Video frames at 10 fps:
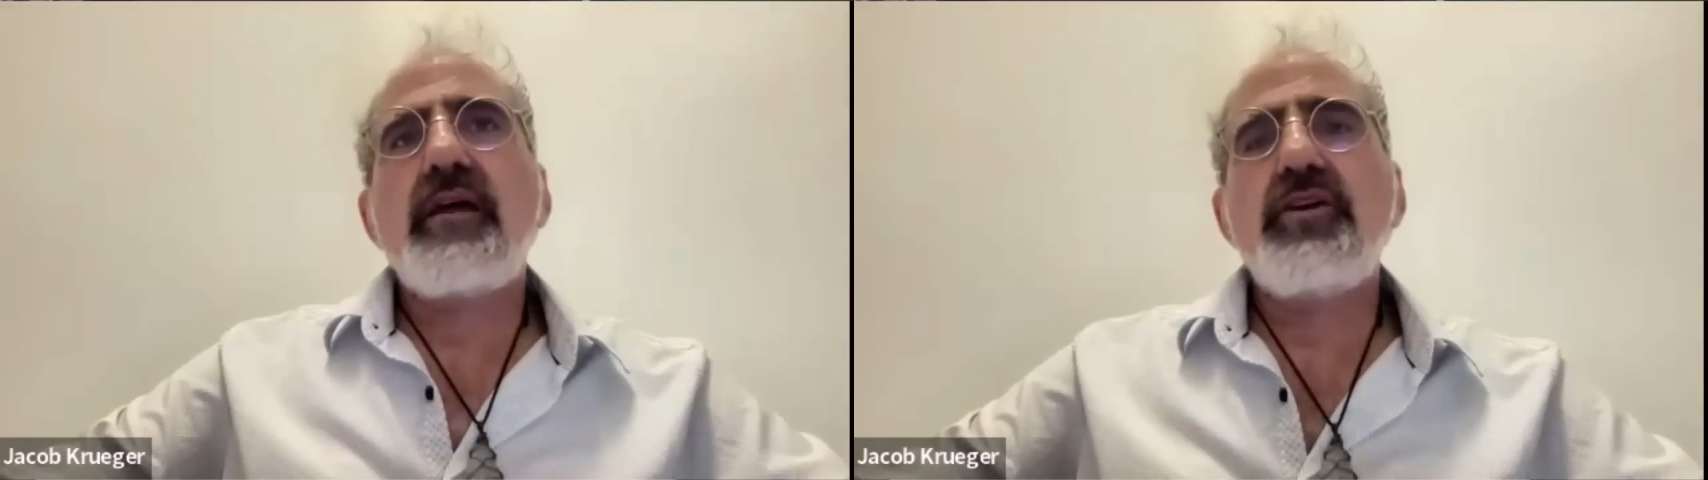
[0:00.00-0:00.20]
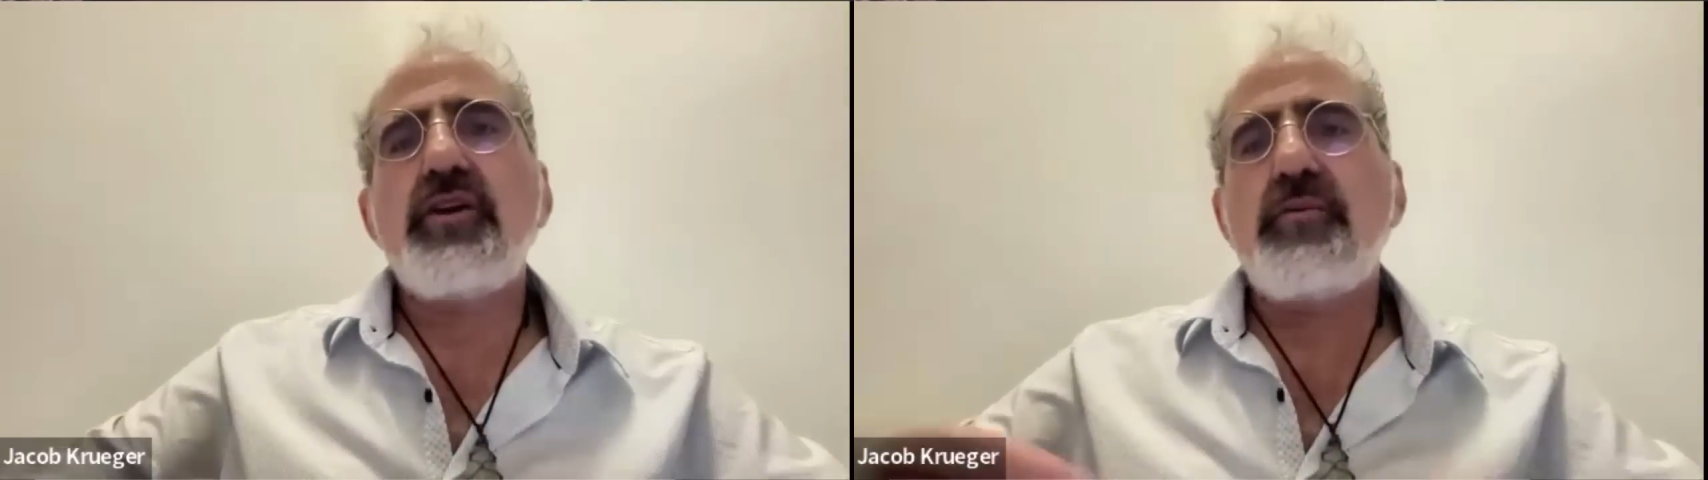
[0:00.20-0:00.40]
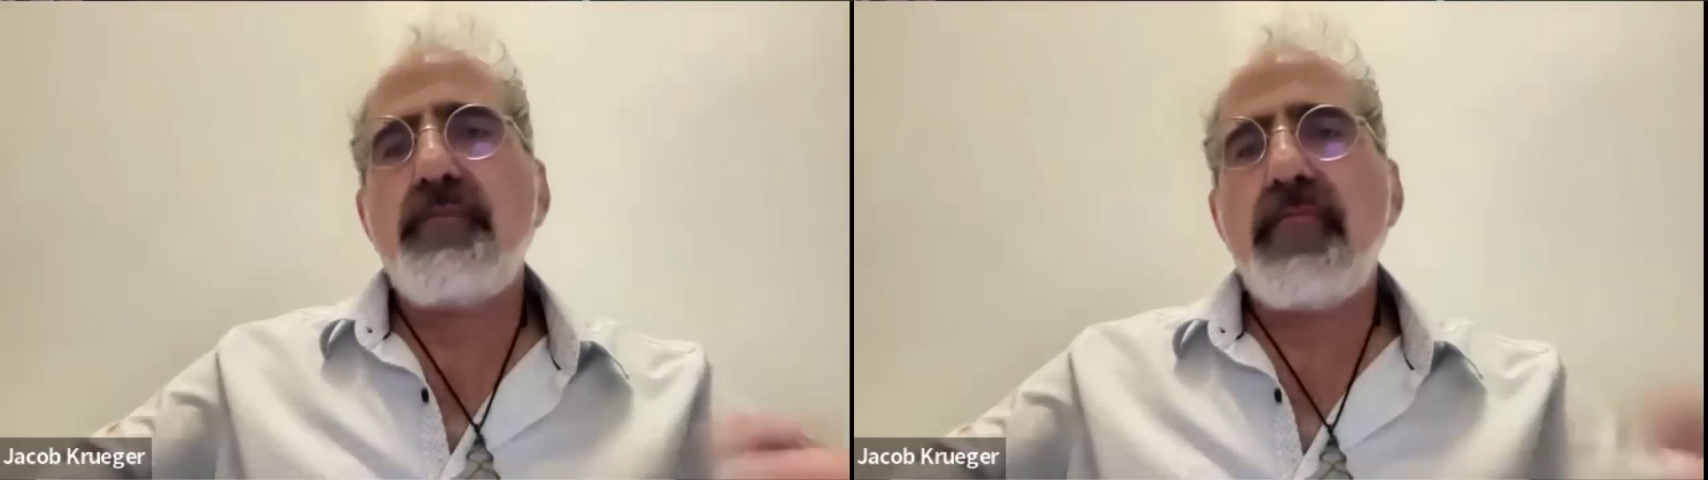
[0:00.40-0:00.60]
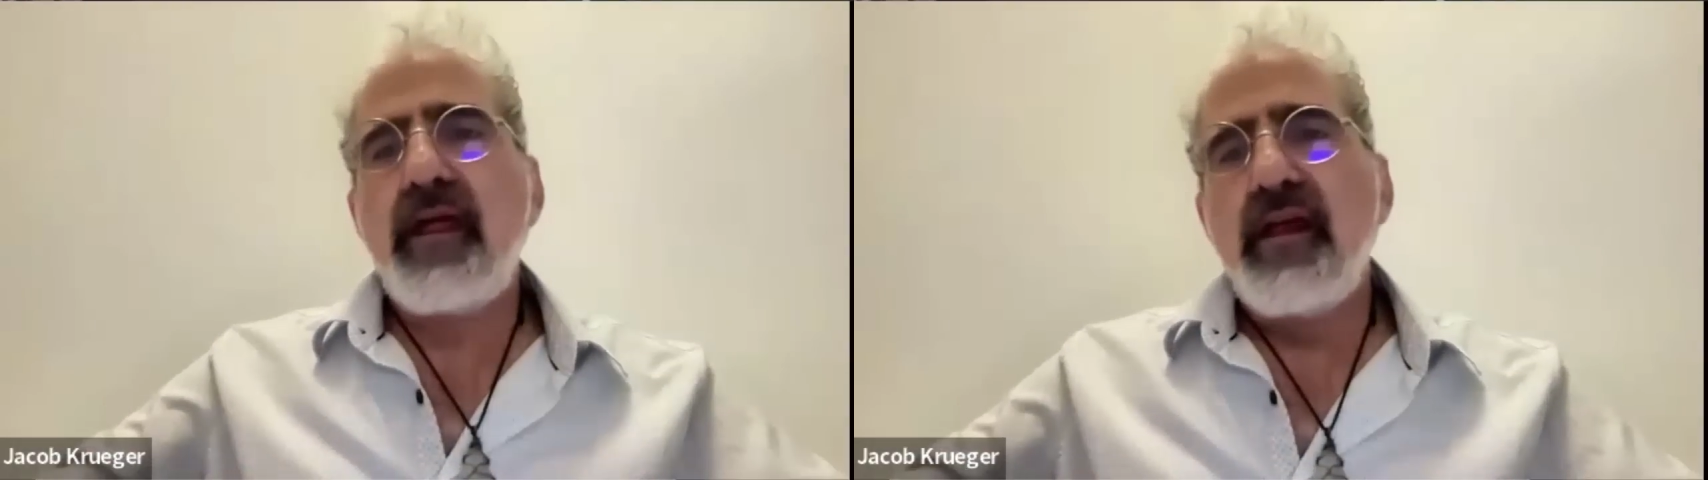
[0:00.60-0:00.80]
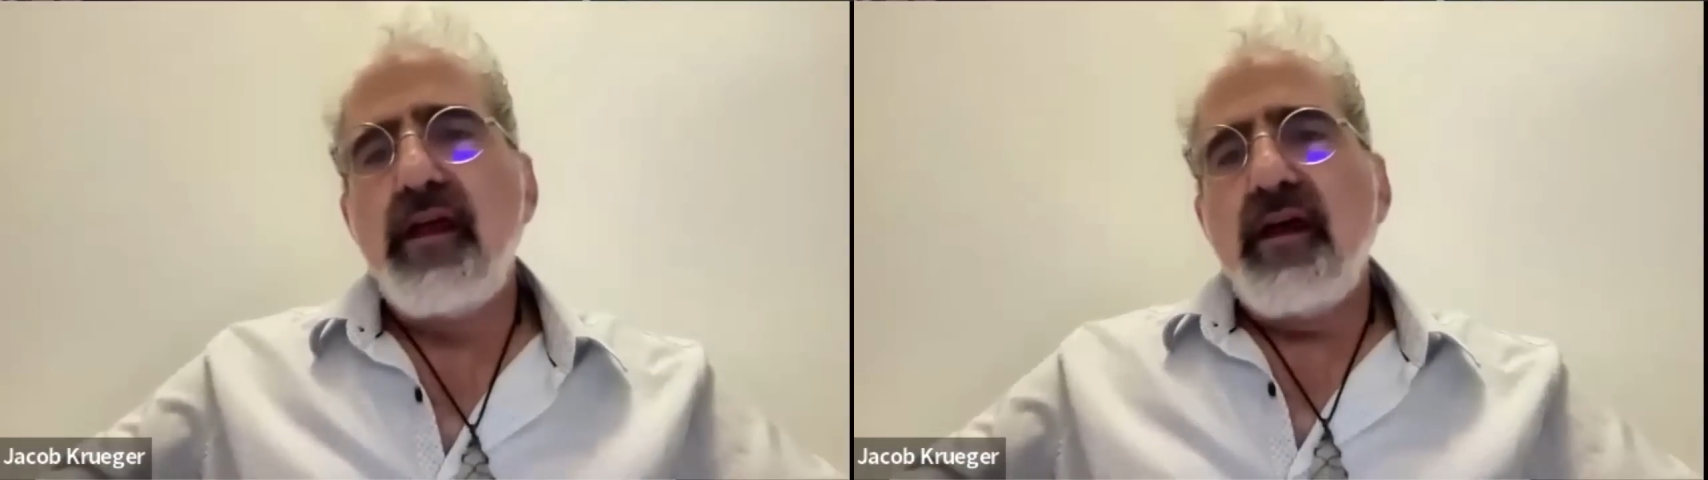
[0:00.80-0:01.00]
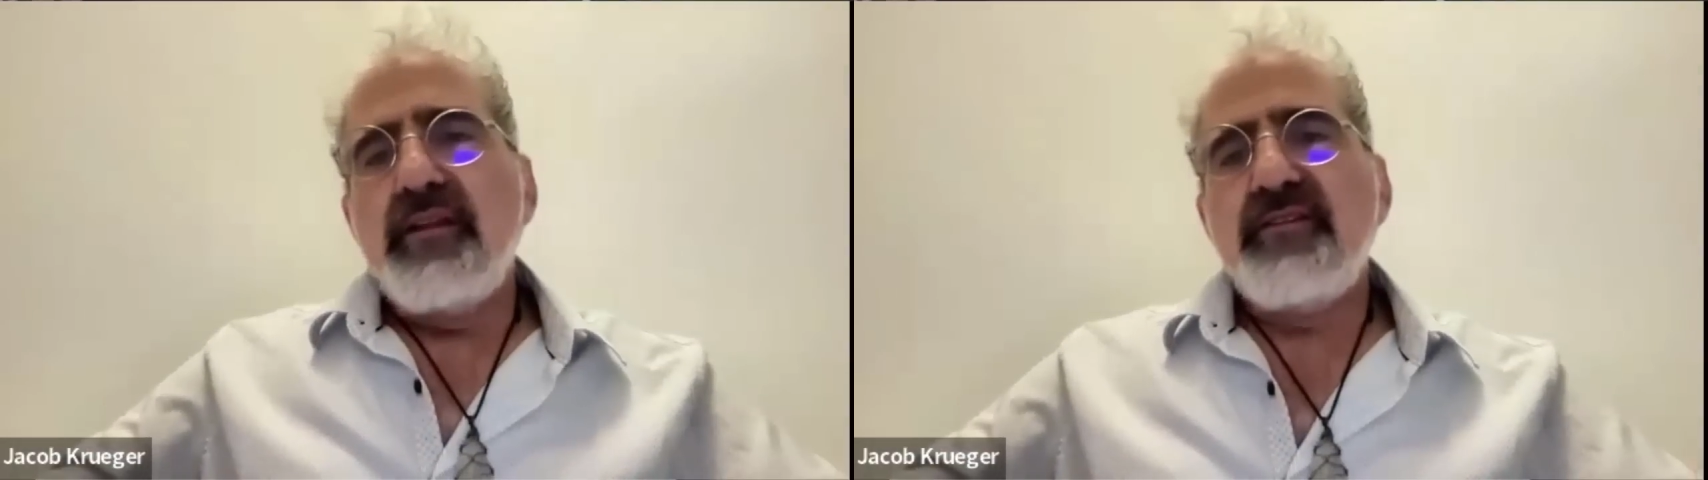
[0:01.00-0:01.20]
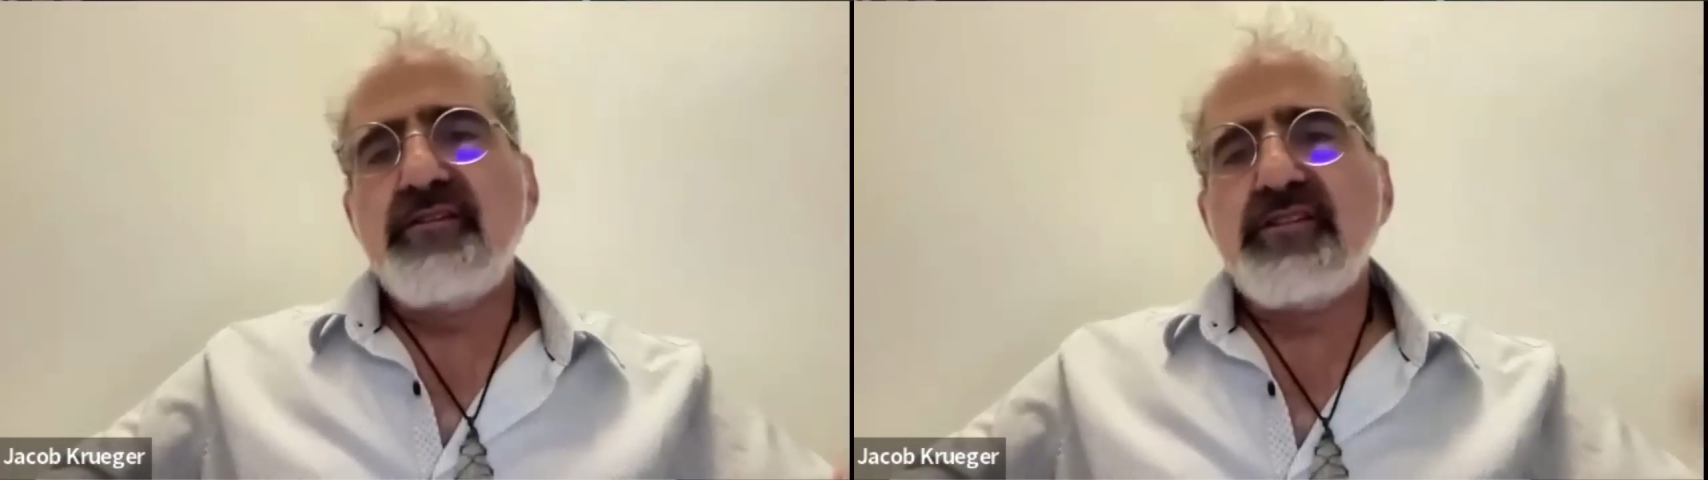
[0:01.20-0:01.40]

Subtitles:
there's